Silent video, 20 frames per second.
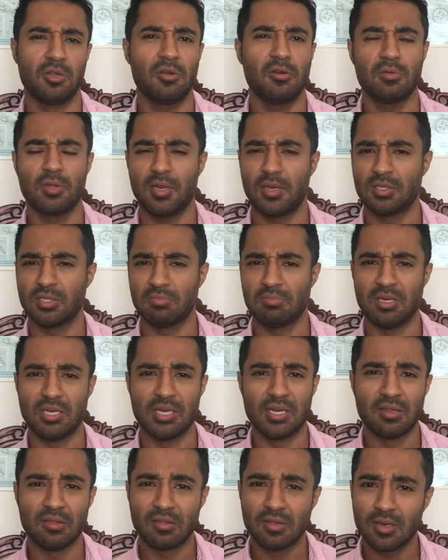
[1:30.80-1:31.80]
that doesn't mean
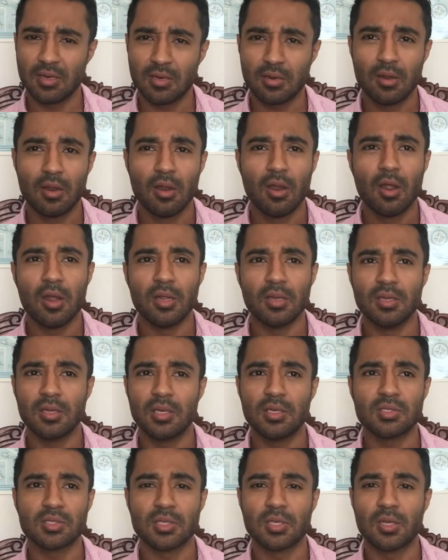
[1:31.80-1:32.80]
anything. It
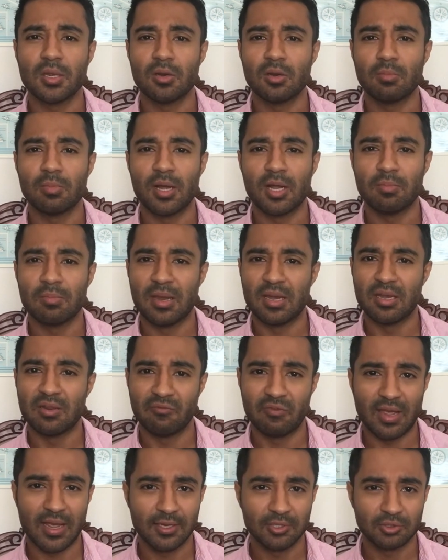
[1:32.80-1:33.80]
doesn't care about
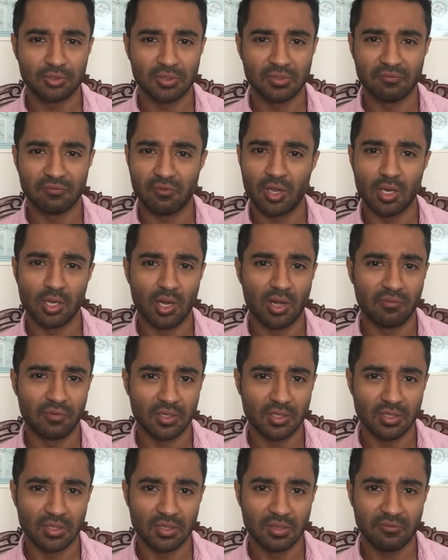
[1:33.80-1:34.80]
manufacturing falling off a
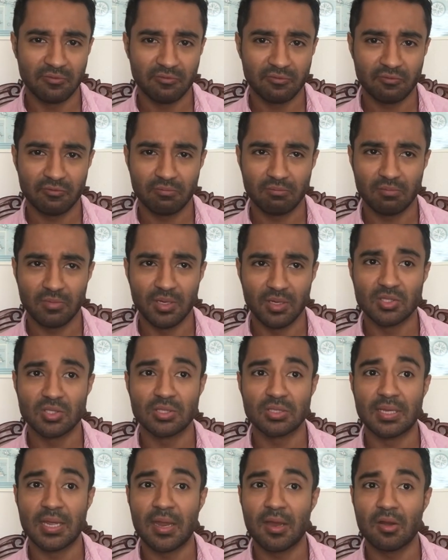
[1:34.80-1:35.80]
cliff. It
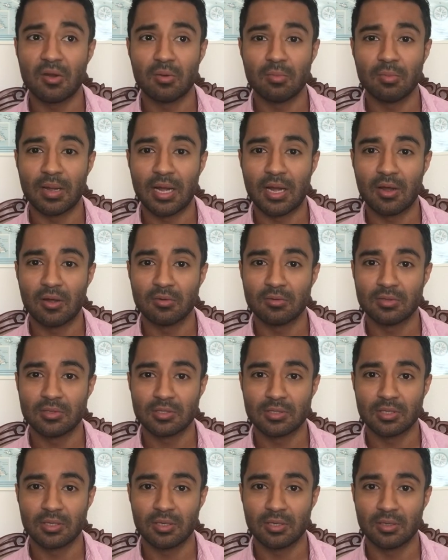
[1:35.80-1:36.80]
doesn't care about
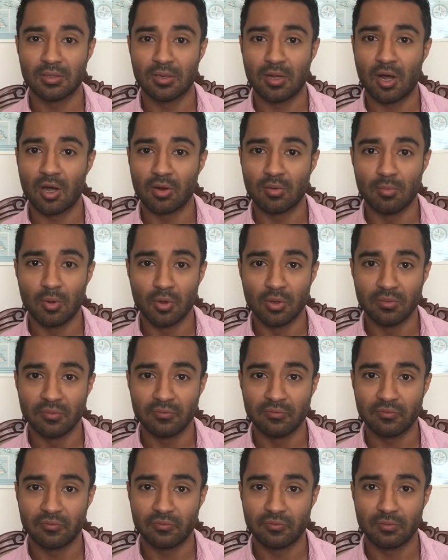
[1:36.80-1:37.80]

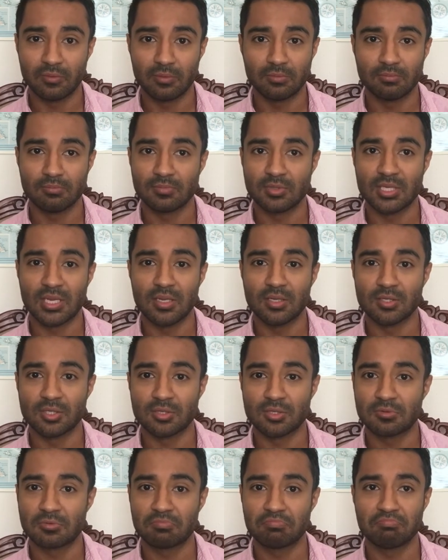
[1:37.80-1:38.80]
automotive
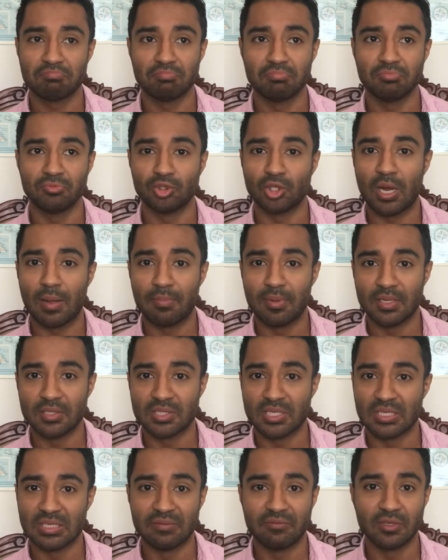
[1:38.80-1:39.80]
sales dropping
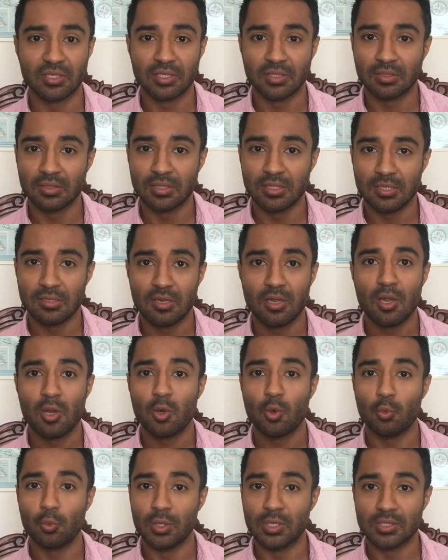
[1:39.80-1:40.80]
significantly,
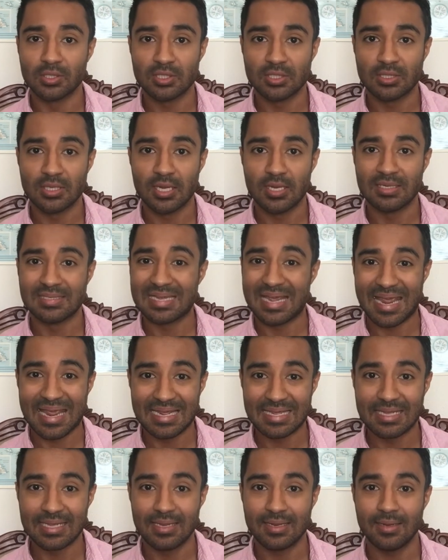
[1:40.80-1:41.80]
real estate
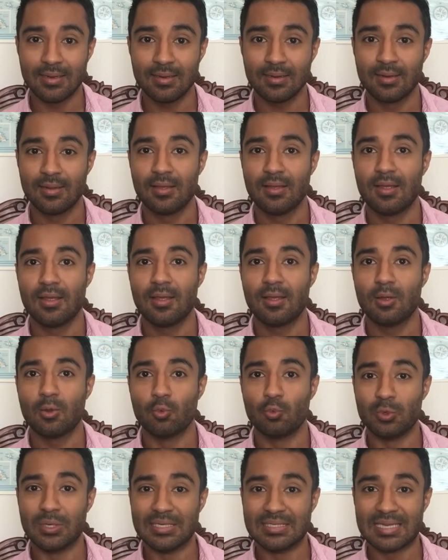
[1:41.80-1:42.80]
tanking,
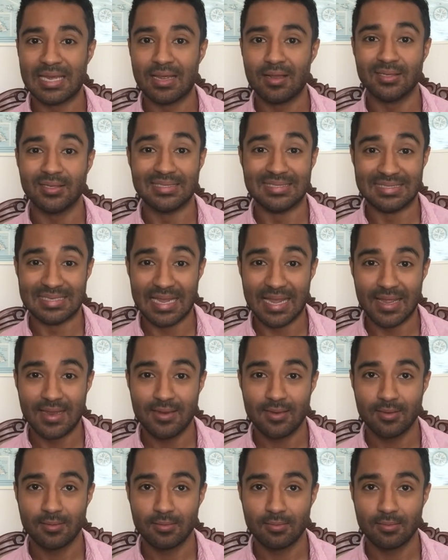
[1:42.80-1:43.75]
retail dead.